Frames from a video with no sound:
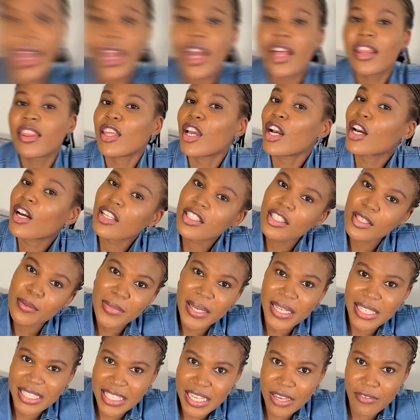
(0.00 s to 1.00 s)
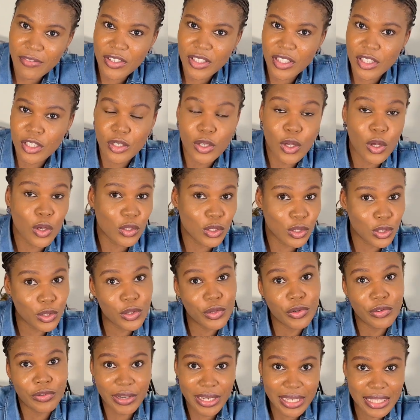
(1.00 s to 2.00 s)
Their customer service is also
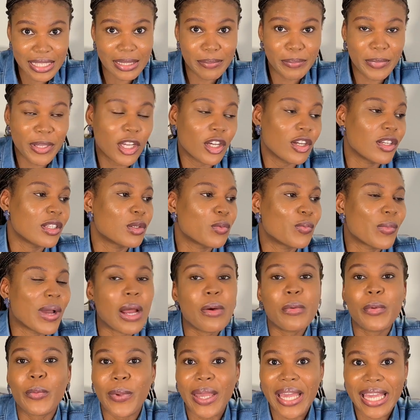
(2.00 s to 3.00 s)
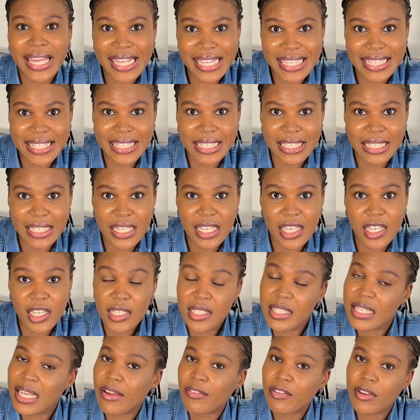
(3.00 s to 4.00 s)
great, because while we were eating, a
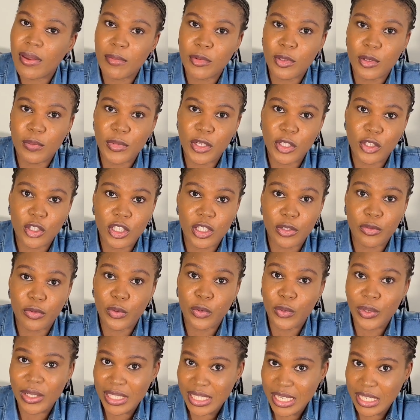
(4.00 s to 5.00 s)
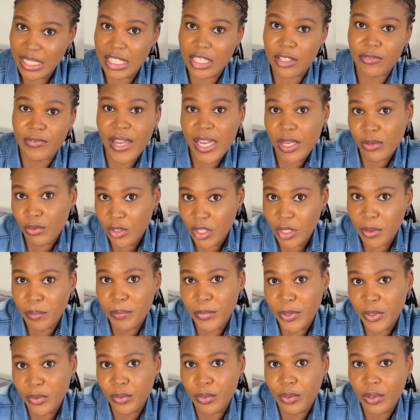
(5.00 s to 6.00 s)
staff came to meet us if we were satisfied with the
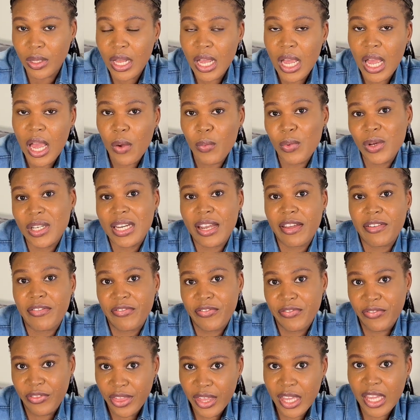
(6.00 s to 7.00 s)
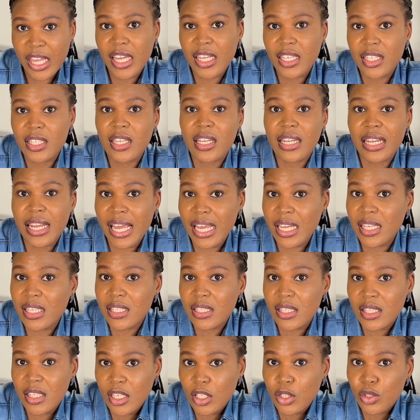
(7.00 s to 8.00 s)
meal, which I think it's a nice
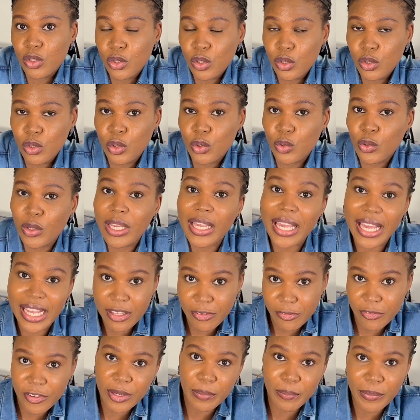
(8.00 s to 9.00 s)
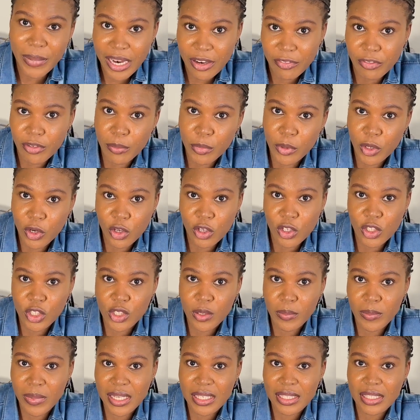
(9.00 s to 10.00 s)
thing to do, to get feedback from your
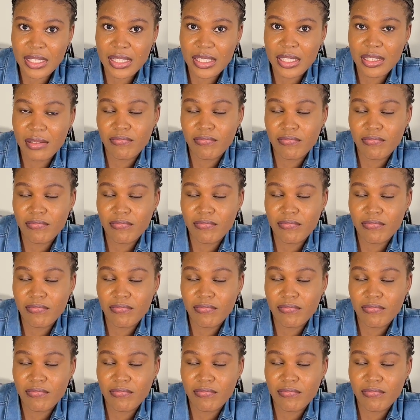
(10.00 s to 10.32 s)
customers.